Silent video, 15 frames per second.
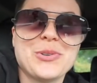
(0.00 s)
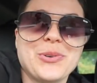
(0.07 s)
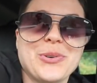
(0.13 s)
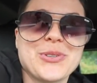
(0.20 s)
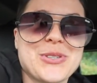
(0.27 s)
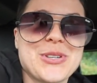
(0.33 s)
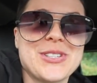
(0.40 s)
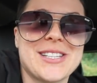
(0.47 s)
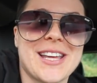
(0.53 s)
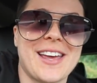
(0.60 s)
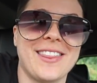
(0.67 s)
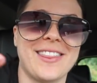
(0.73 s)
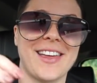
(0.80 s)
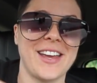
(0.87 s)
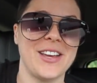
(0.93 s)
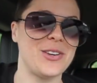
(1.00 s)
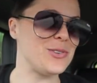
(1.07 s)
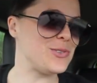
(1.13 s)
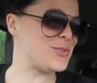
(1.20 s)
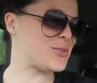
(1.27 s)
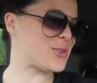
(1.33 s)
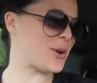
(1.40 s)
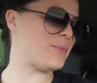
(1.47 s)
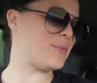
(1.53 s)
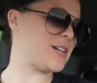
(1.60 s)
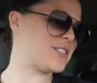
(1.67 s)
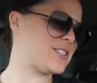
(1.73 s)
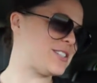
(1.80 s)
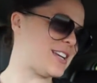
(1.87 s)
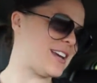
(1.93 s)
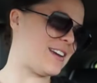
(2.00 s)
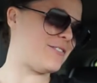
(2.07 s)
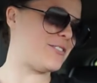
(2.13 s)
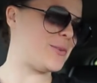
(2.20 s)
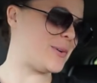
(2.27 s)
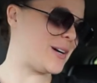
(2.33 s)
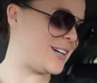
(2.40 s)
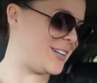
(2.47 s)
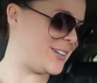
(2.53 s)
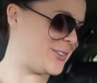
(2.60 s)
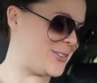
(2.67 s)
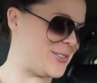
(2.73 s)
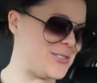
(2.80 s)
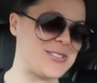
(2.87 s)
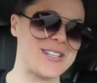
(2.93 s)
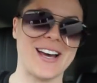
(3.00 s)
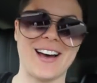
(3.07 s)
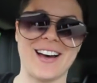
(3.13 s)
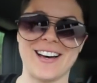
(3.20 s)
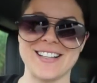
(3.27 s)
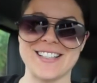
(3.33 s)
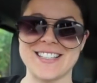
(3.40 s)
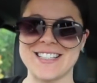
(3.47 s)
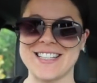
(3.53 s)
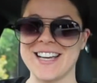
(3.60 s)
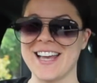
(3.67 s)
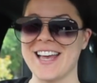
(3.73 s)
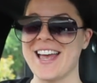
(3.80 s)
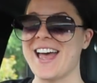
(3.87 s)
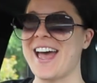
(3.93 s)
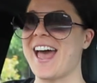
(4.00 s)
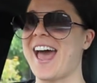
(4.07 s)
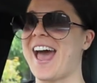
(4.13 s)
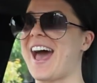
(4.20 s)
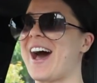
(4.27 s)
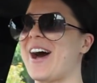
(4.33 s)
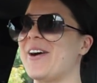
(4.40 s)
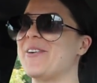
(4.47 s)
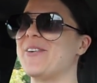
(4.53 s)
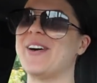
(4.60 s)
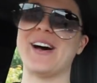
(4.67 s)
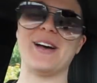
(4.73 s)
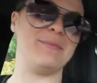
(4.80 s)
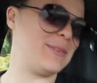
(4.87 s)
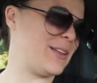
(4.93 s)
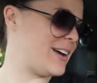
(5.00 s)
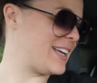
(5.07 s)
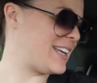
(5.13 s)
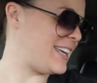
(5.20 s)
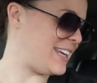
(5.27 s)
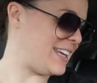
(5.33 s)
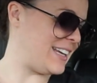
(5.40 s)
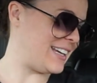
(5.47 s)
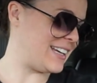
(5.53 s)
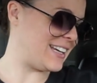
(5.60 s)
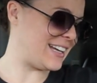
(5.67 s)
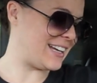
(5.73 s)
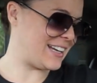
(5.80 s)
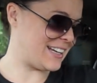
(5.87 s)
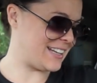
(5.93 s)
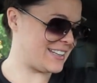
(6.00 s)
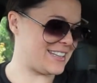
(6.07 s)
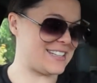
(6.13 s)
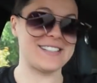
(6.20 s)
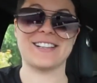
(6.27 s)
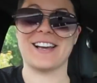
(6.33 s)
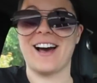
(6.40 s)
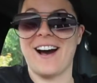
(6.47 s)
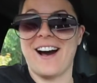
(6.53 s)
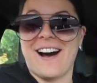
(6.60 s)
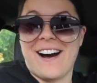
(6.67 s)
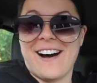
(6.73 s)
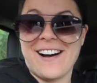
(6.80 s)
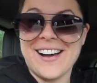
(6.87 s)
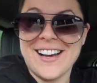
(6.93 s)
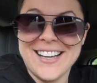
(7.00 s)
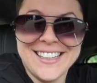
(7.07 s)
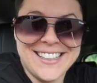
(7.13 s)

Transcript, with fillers: to also say thank you so much to everyone who's asked how I'm liking uh, this car,